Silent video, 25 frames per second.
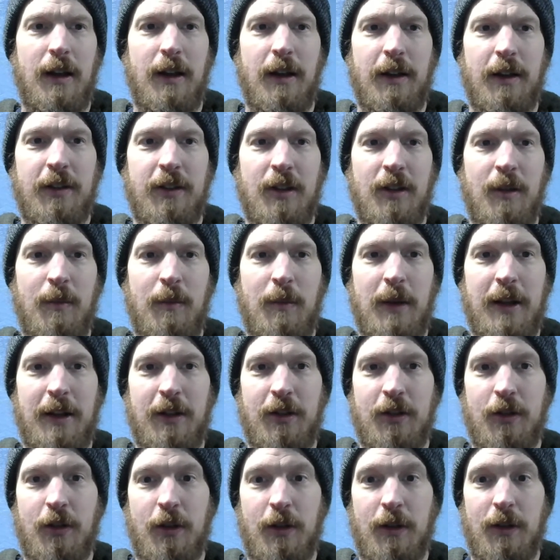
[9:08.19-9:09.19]
Some might
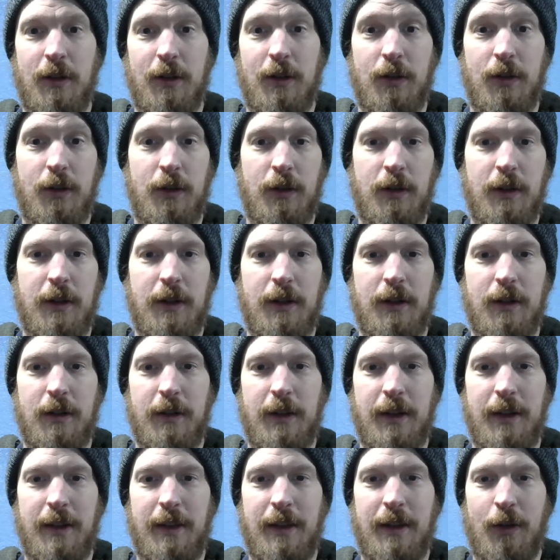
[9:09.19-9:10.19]
start a little earlier.
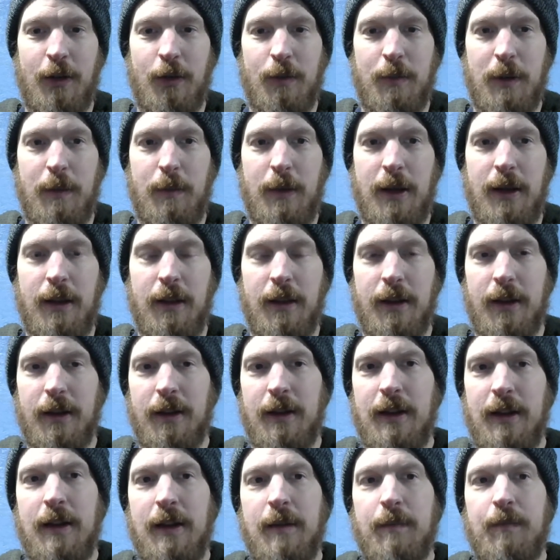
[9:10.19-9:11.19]
That would be bad.
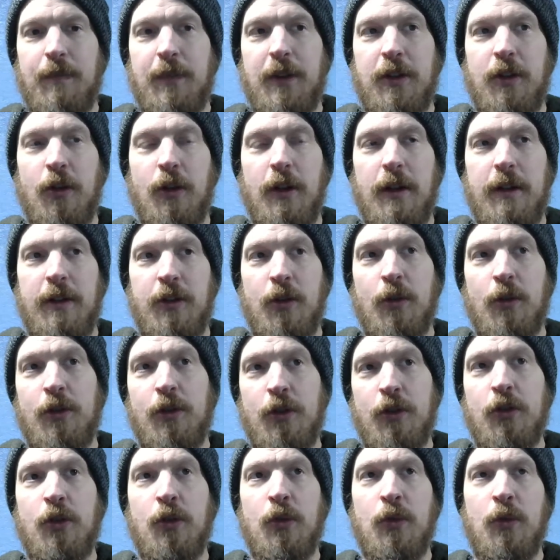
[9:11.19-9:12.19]
So
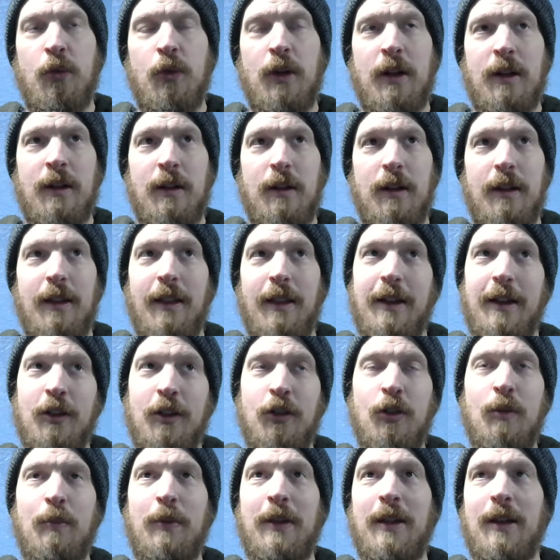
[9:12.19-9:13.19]
2
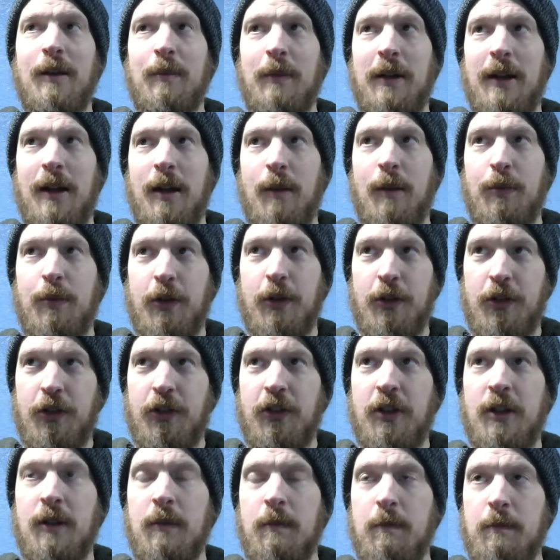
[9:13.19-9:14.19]
p.m. kind of pushes it.